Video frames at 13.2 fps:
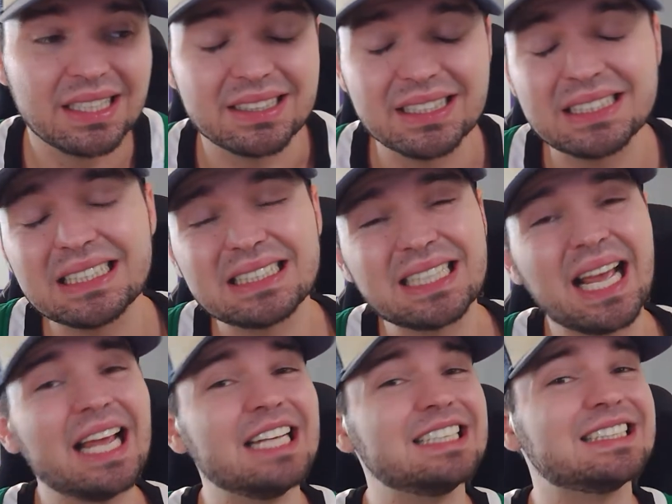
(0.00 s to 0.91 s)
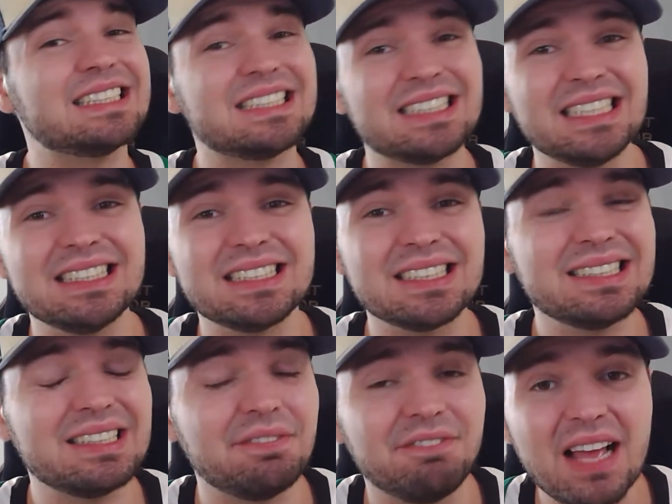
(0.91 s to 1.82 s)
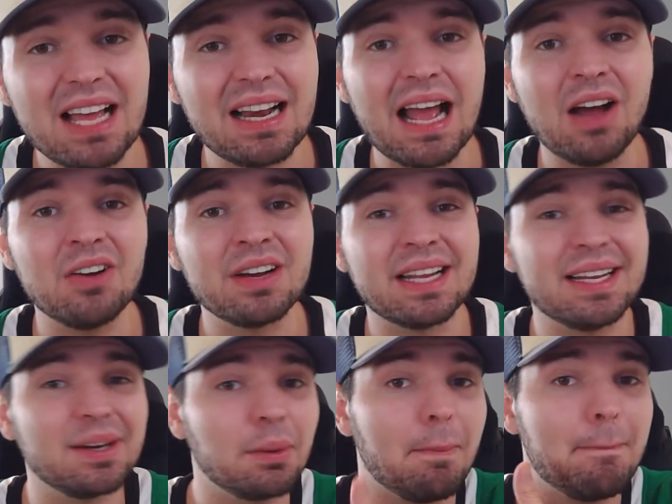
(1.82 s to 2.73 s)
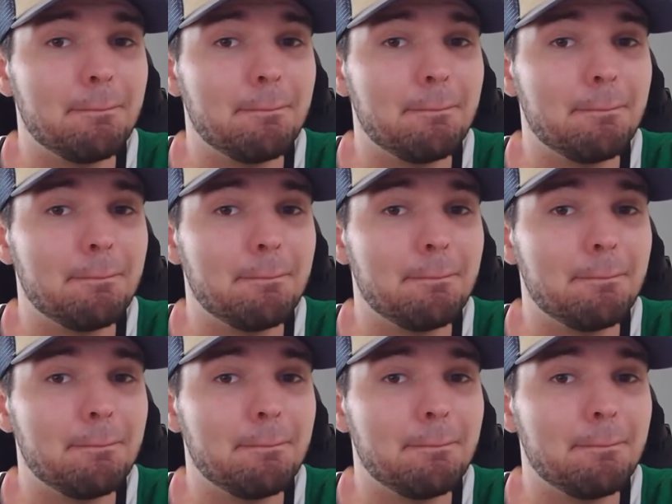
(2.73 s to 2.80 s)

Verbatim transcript: This is a seasoned vet out here